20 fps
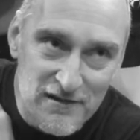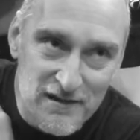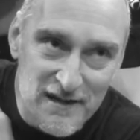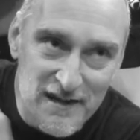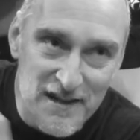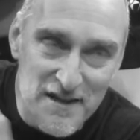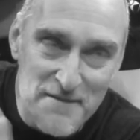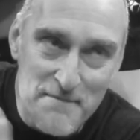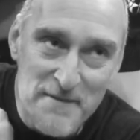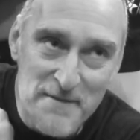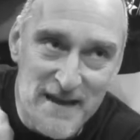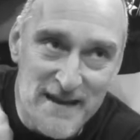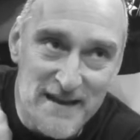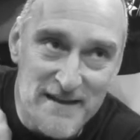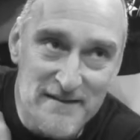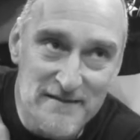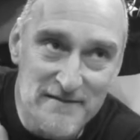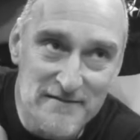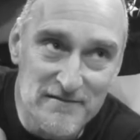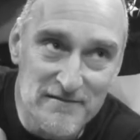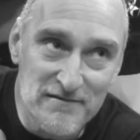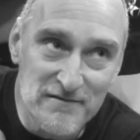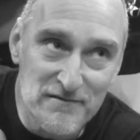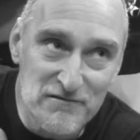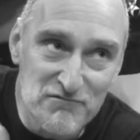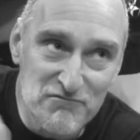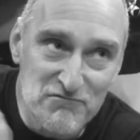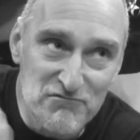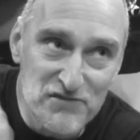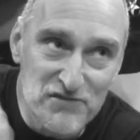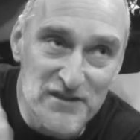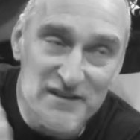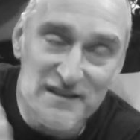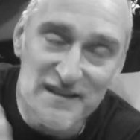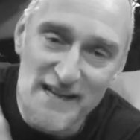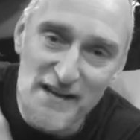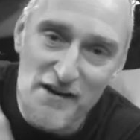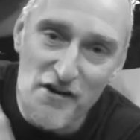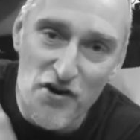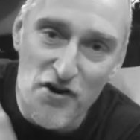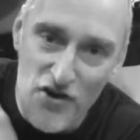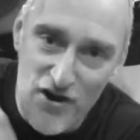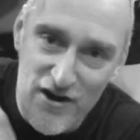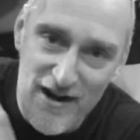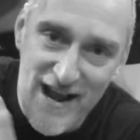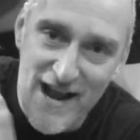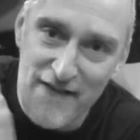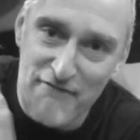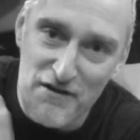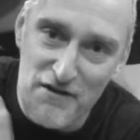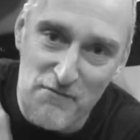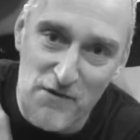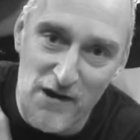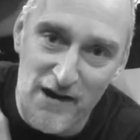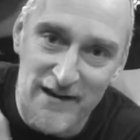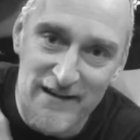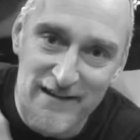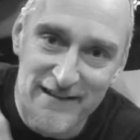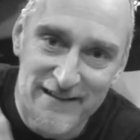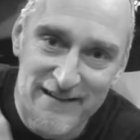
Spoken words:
in the pit just there to hurt everyone.